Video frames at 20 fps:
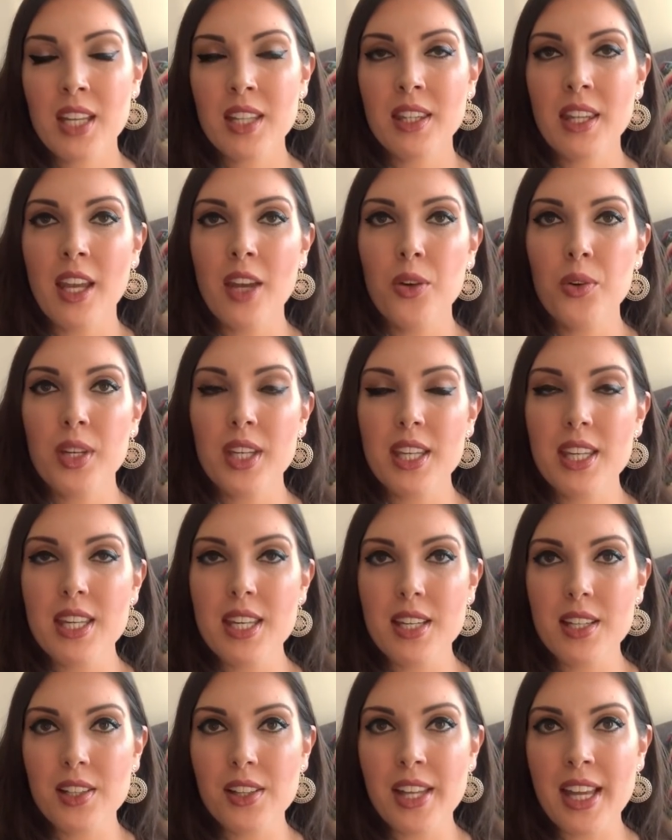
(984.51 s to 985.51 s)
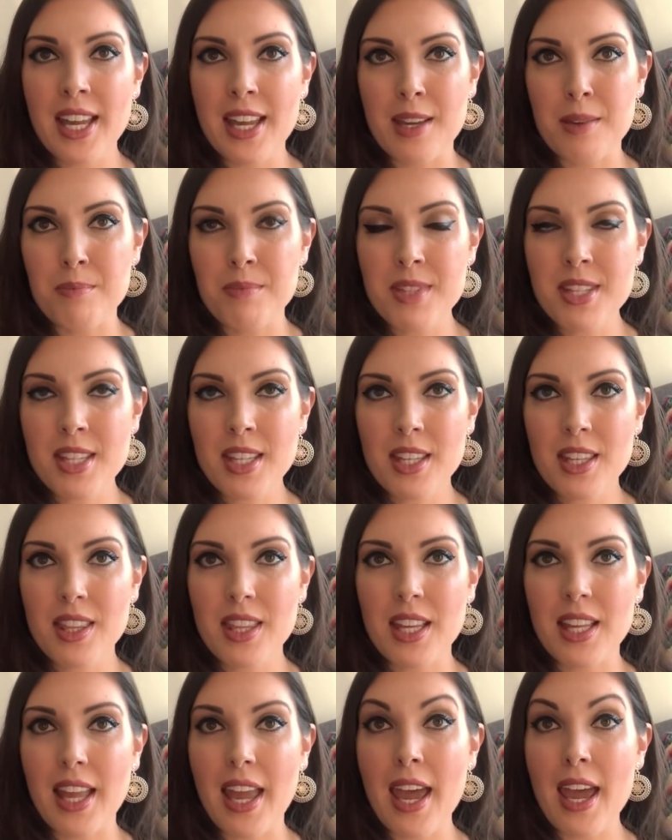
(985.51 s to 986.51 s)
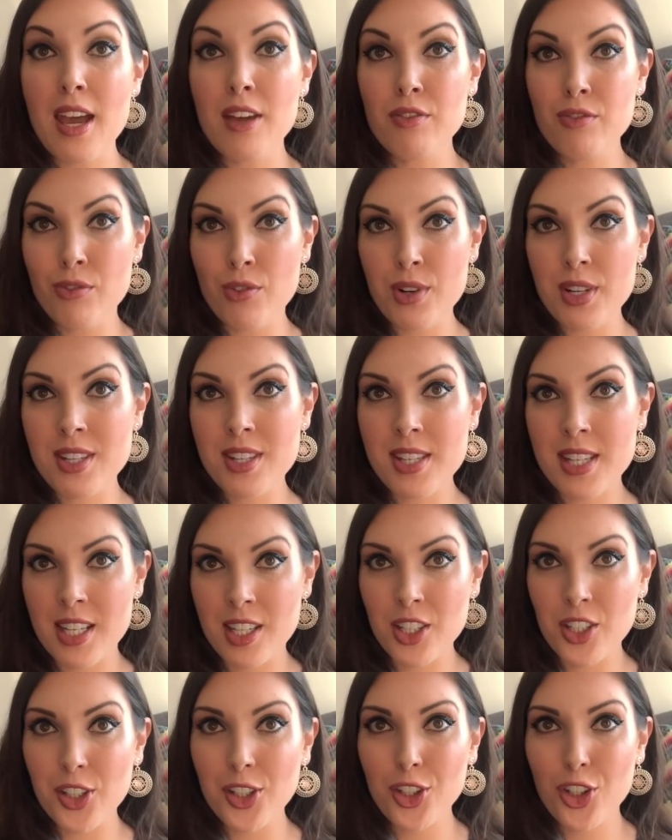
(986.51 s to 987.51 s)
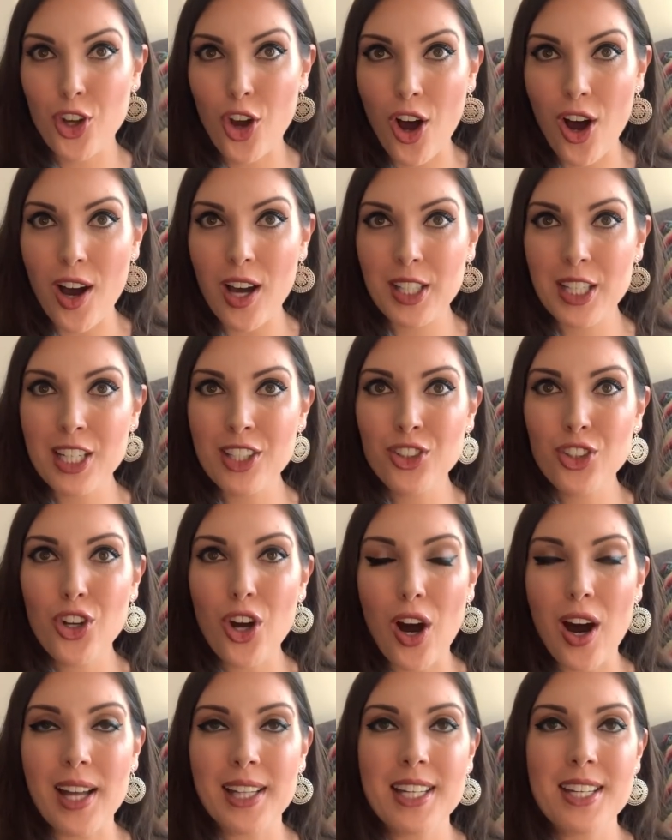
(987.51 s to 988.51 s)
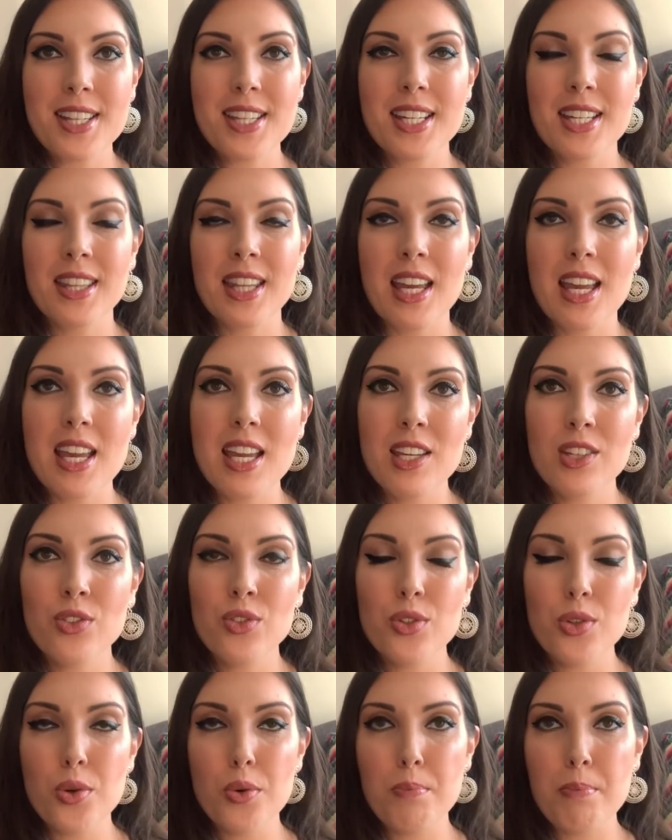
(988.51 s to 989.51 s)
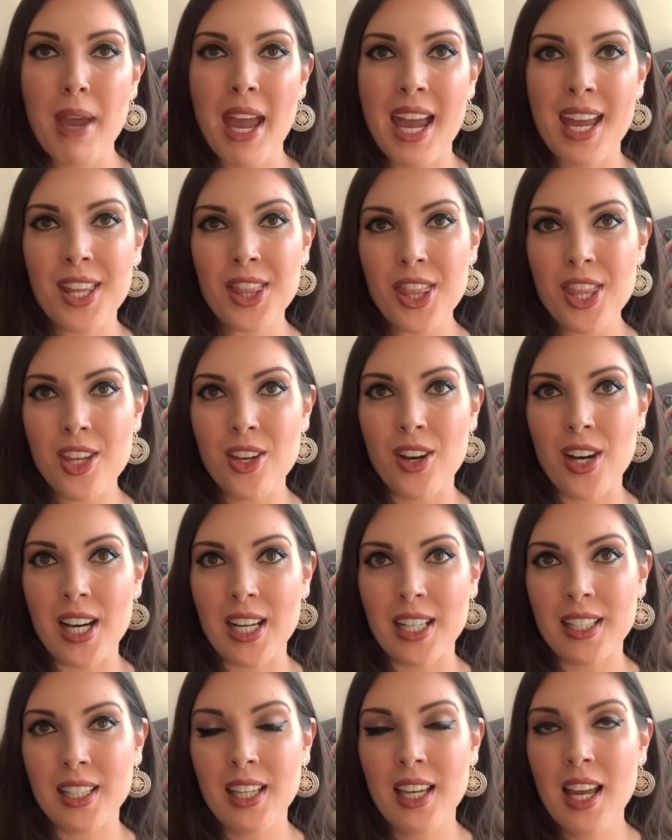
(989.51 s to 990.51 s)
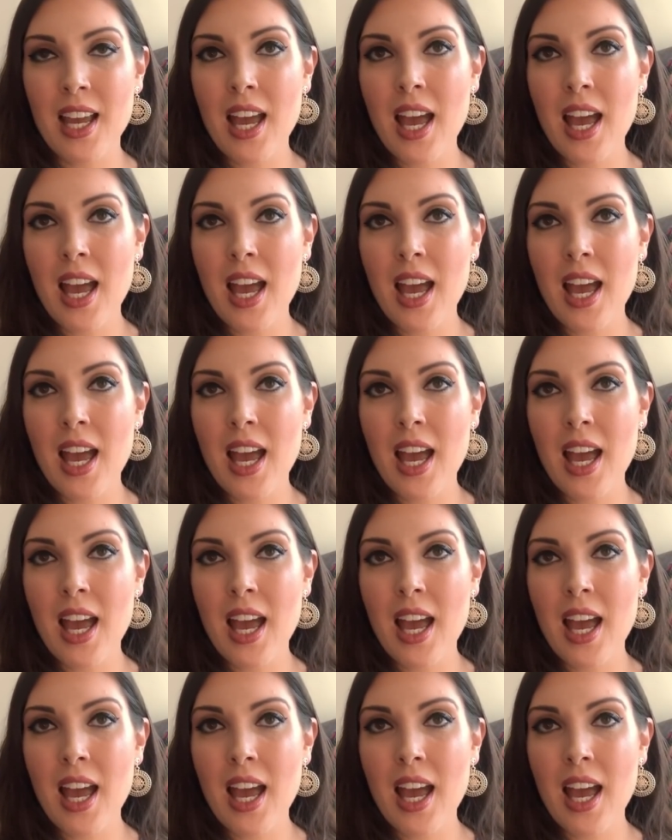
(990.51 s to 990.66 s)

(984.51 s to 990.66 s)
Now, he claims that every single god and goddess in the Hindu pantheon